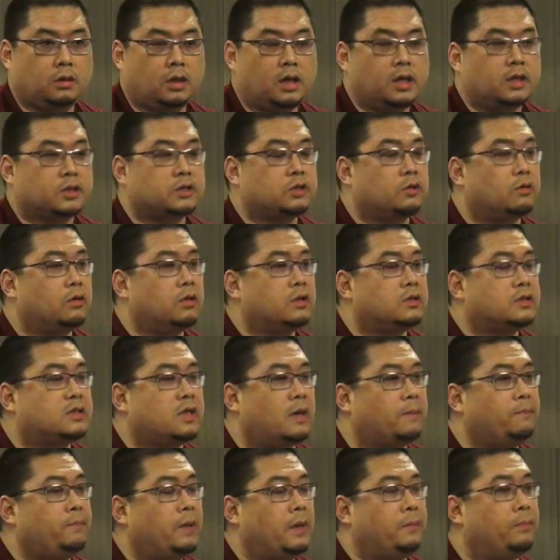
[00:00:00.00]
So
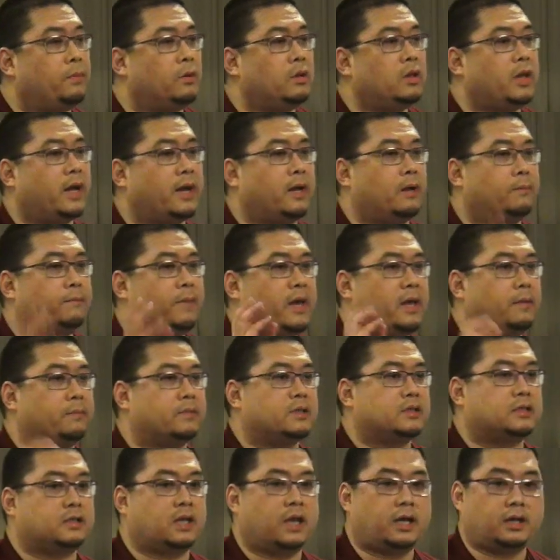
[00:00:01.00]
some people make
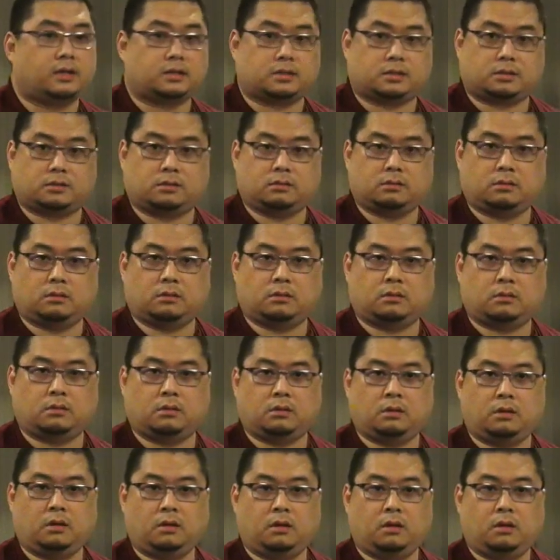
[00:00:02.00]
mistakes.
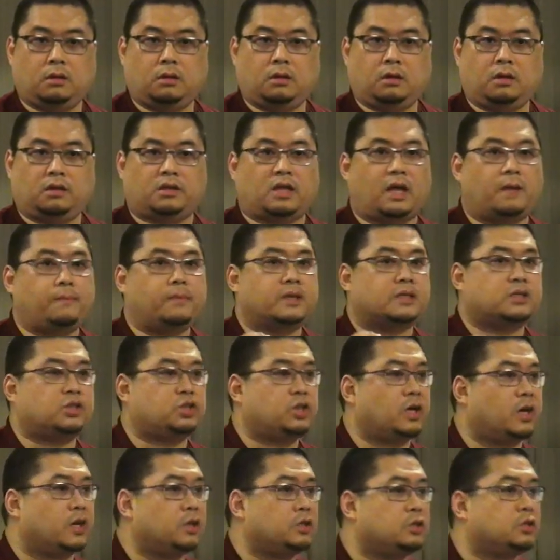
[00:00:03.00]
They
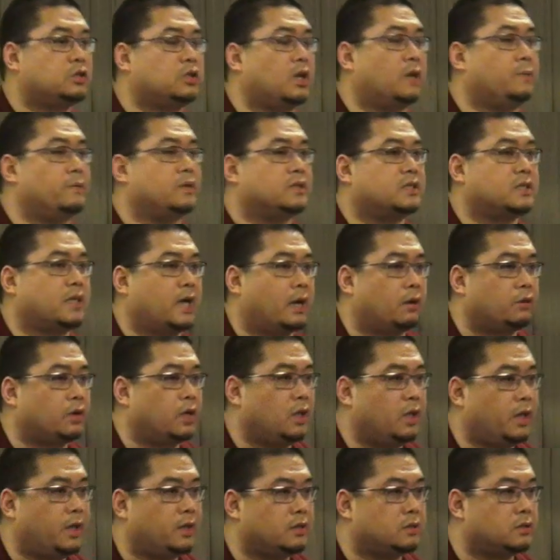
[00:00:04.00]
misjudge, they
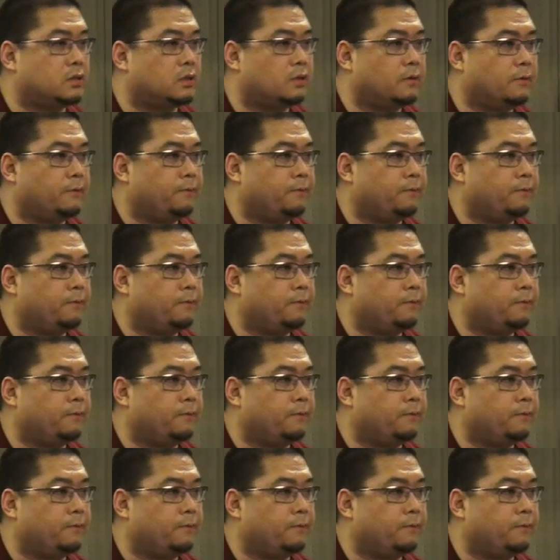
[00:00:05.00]
miscalculate,